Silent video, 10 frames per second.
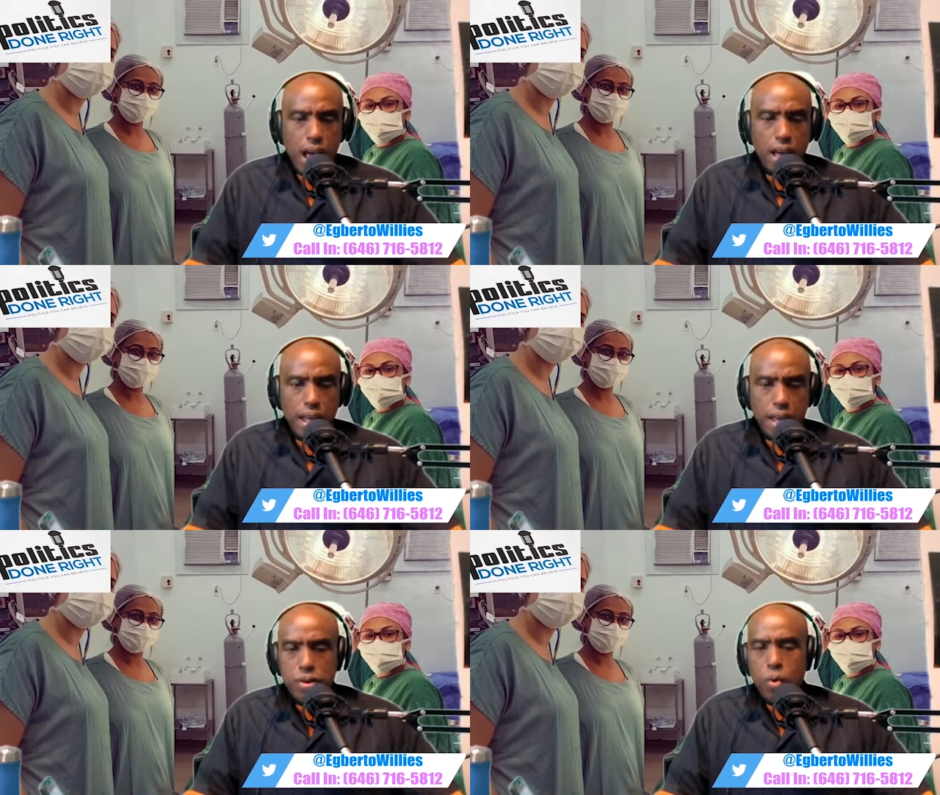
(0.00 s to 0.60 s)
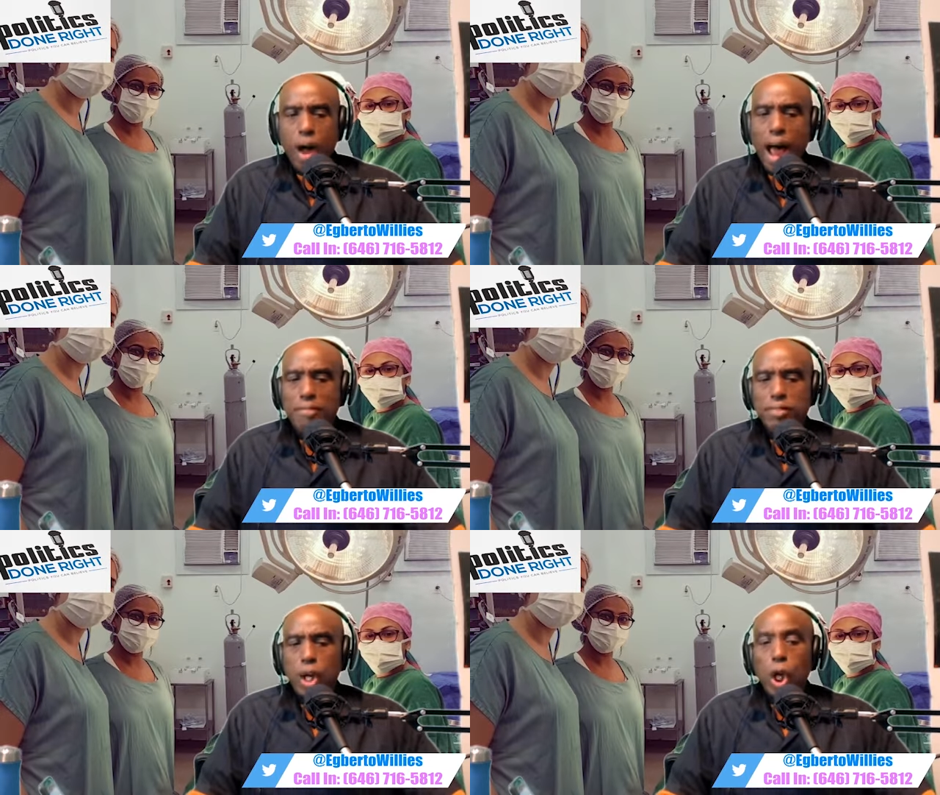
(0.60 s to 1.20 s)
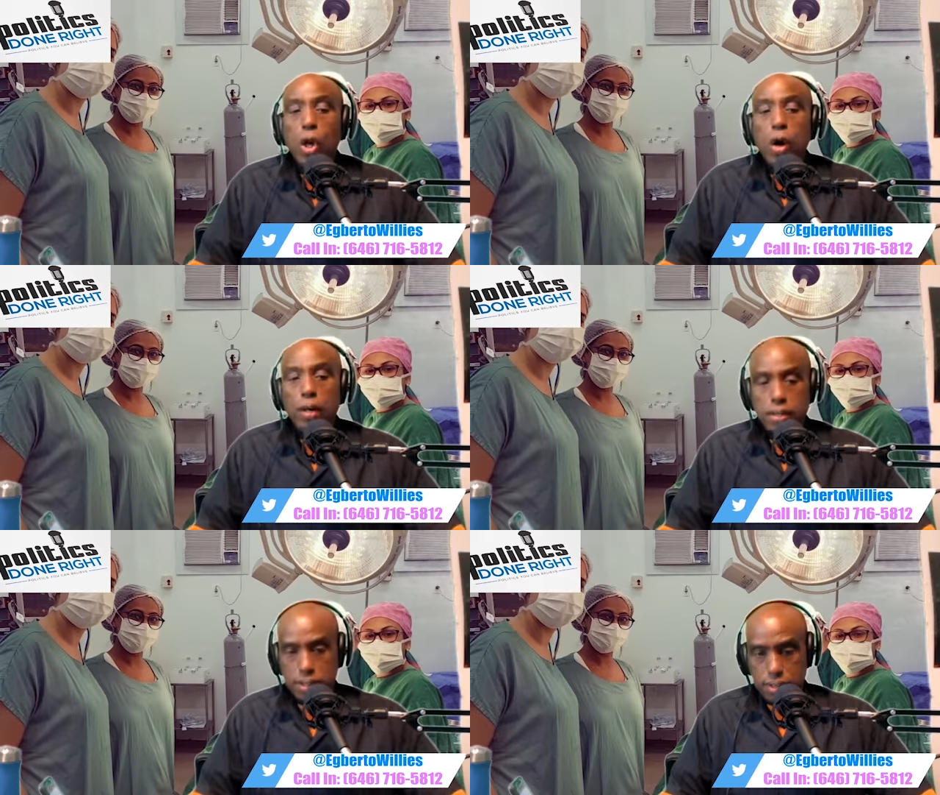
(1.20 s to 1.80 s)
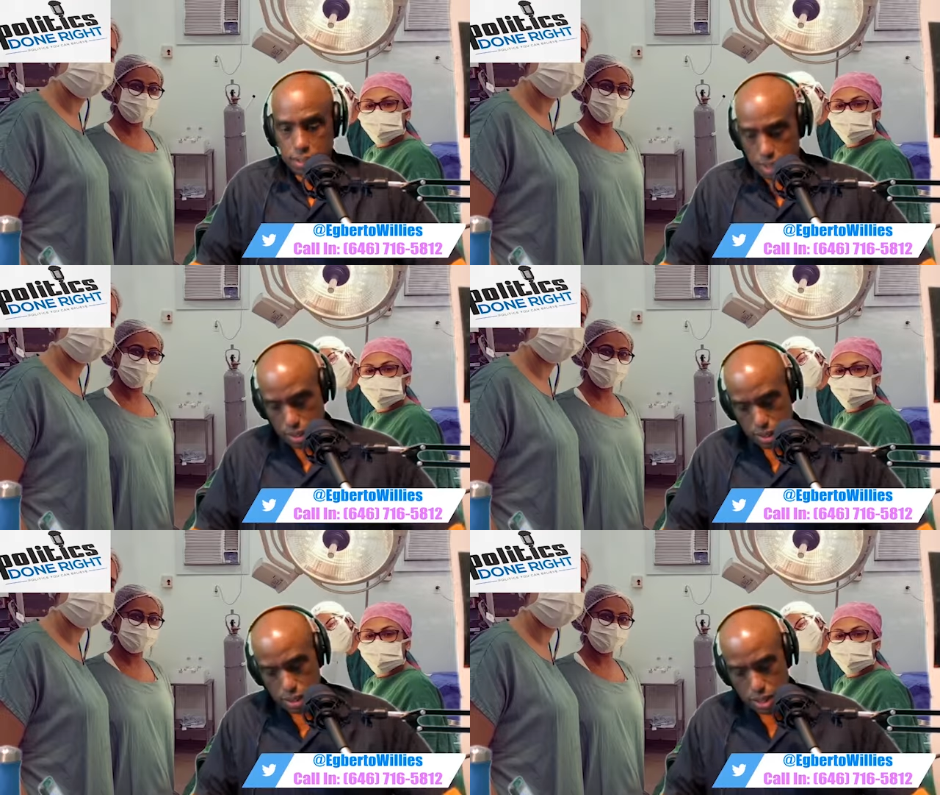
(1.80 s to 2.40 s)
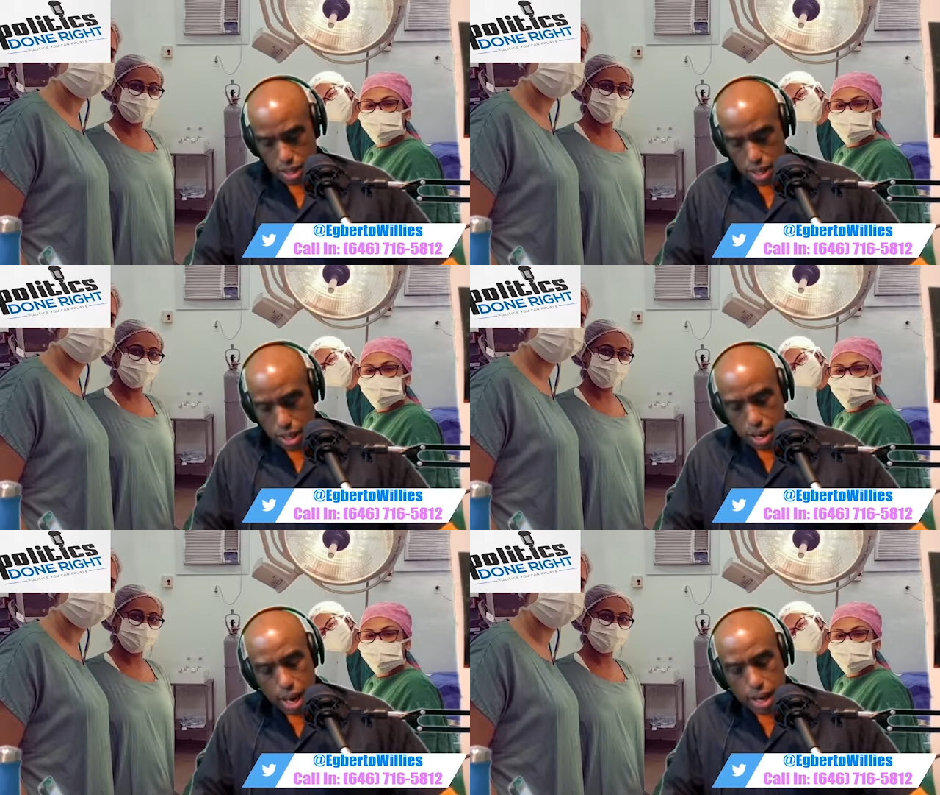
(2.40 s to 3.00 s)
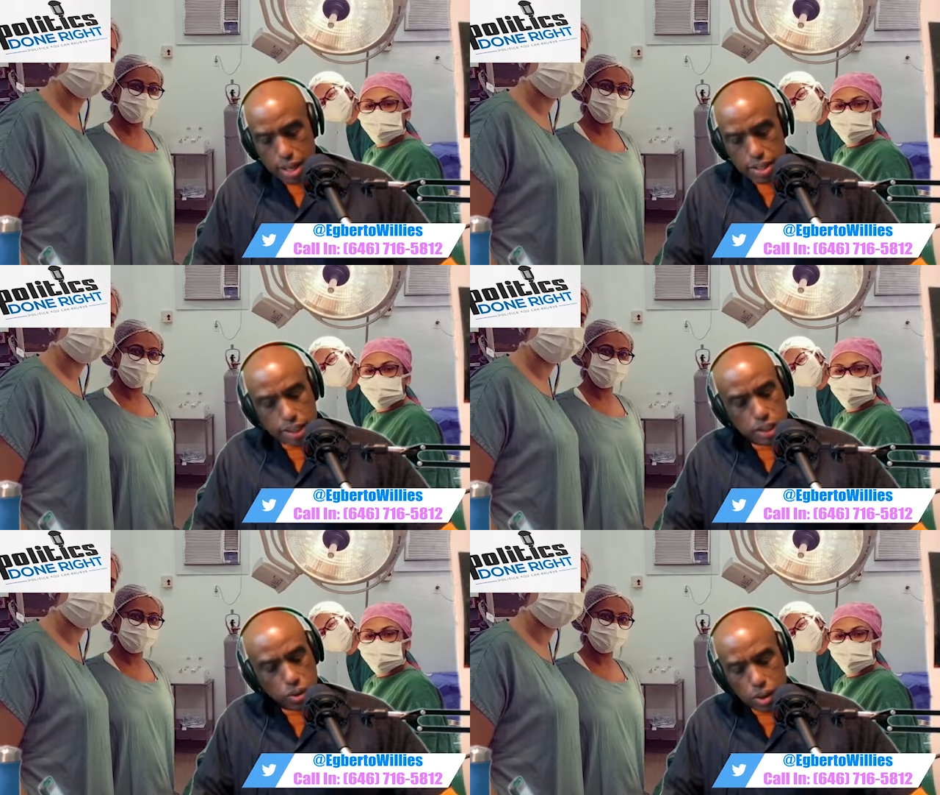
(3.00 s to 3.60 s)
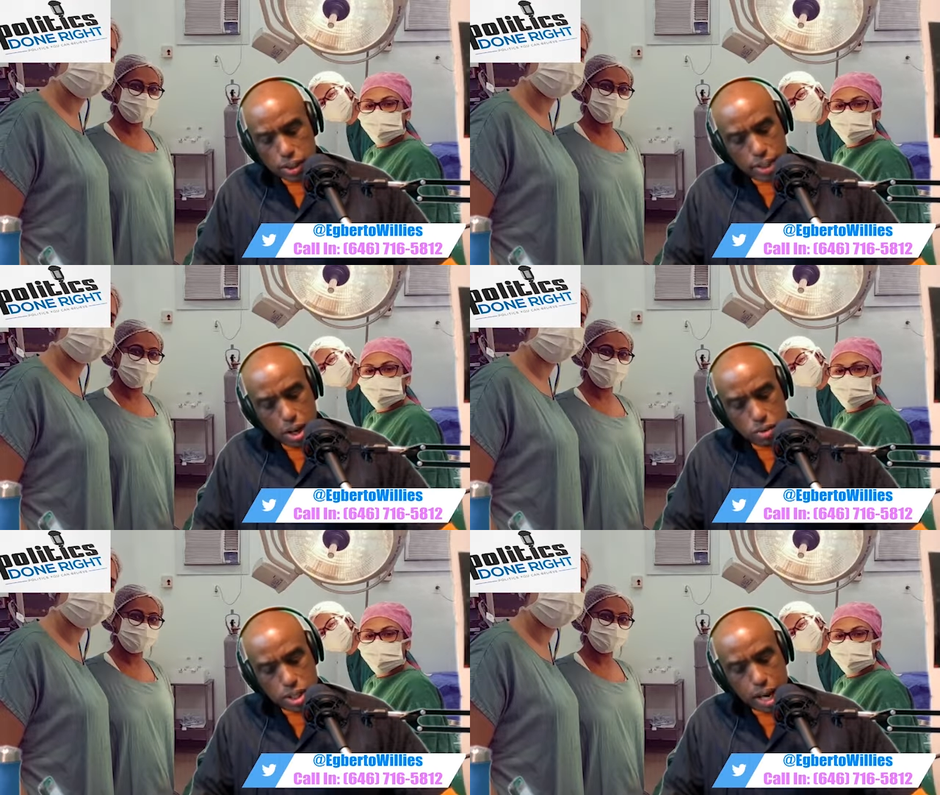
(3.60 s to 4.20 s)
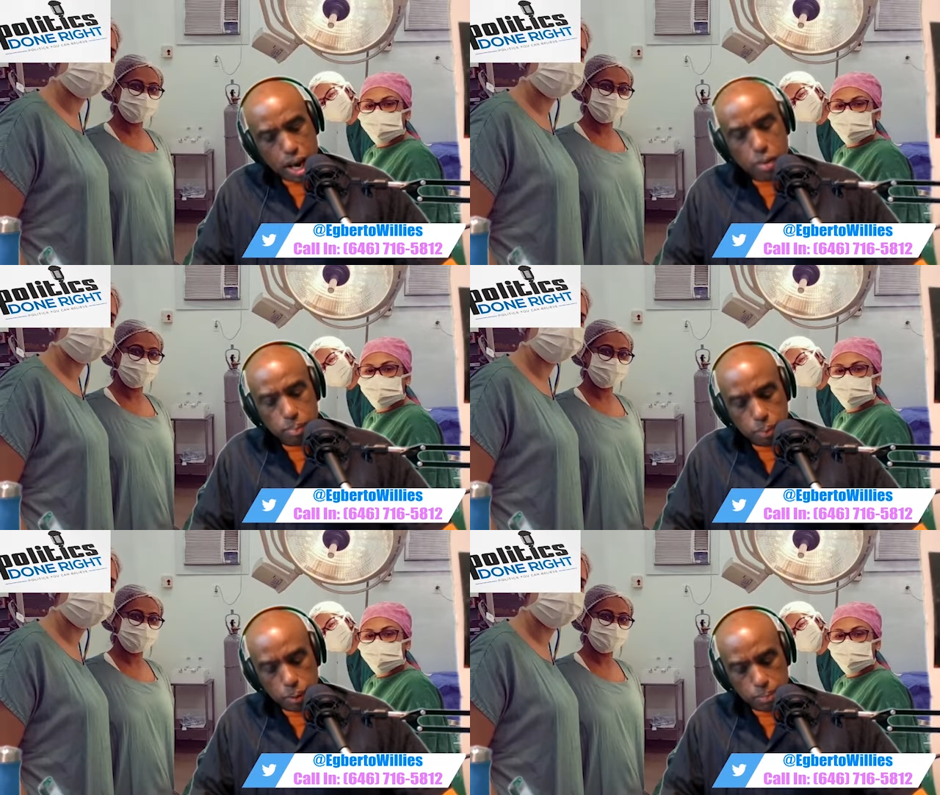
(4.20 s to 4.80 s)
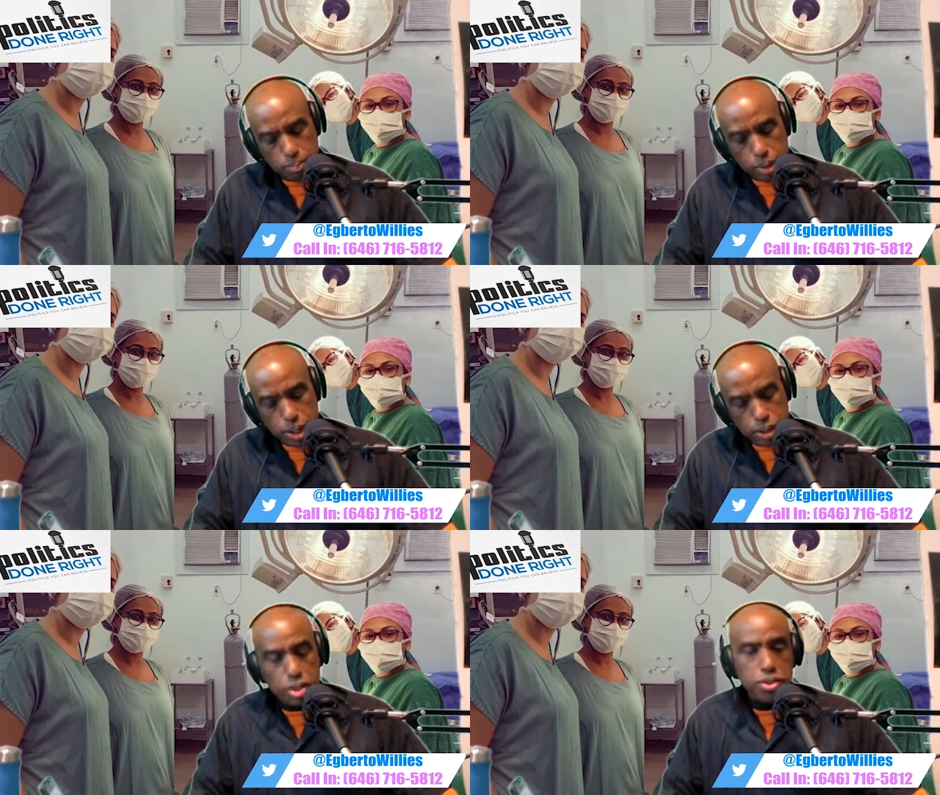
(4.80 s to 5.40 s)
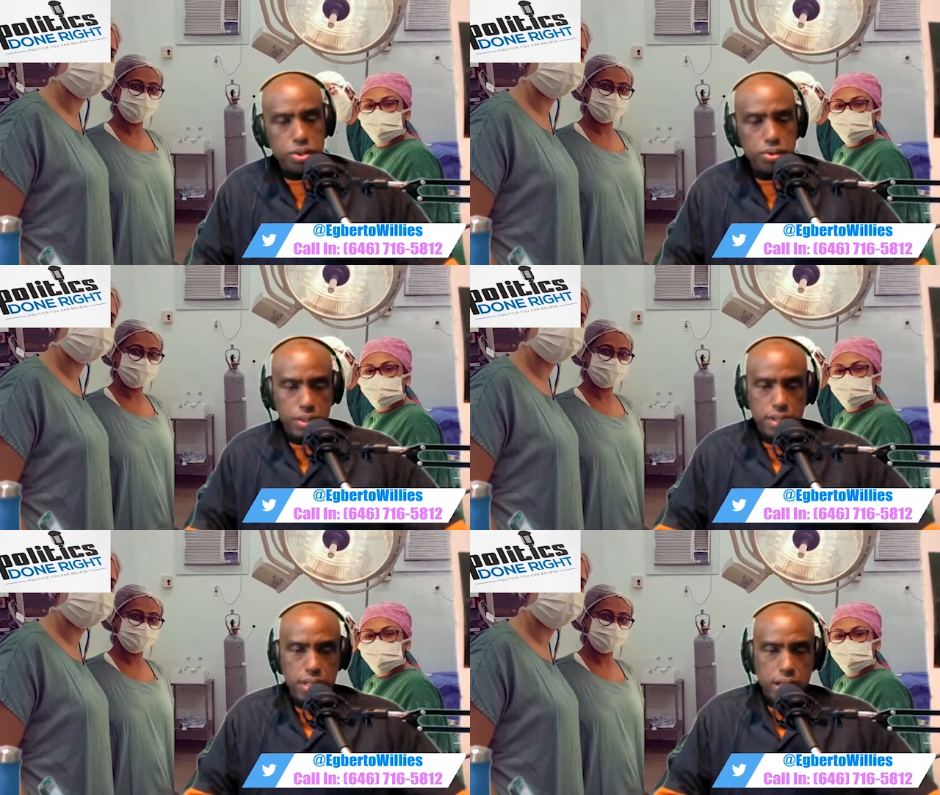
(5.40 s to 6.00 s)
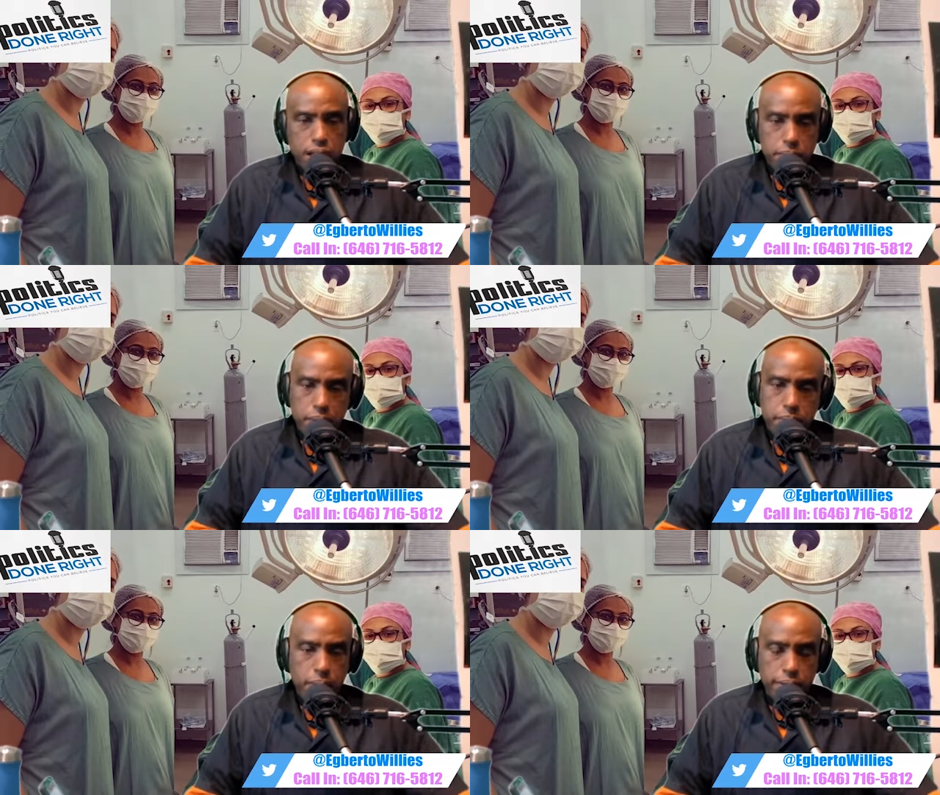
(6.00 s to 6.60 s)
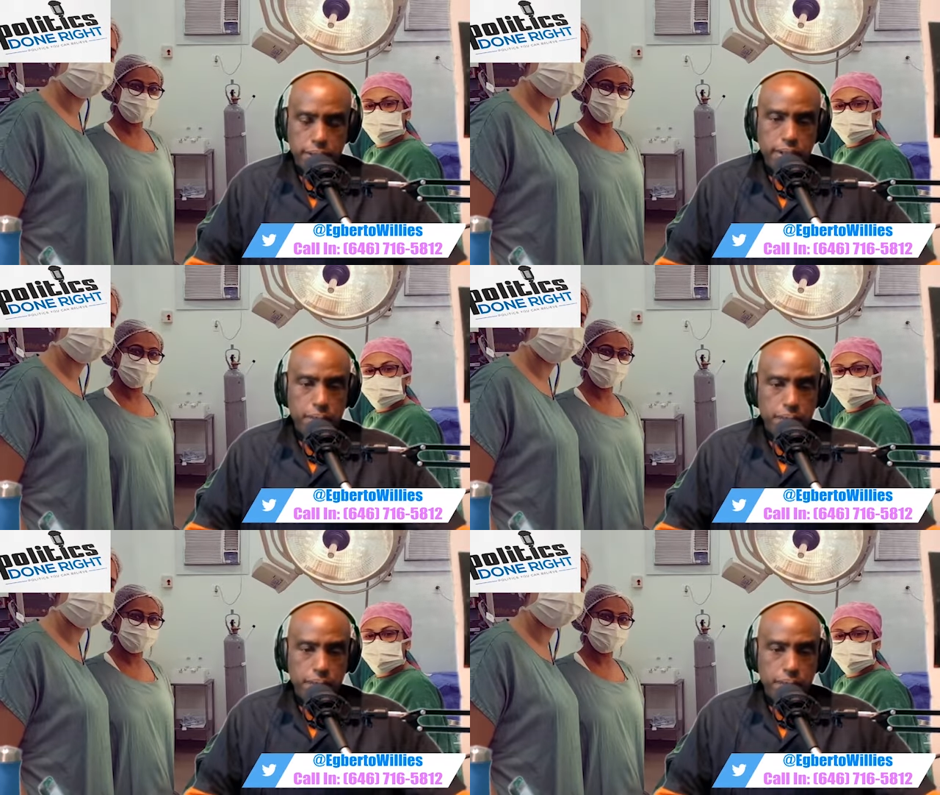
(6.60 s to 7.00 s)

Speaker 1: If you have the looks, and this is going to sound terrible, but it's the truth about marketing.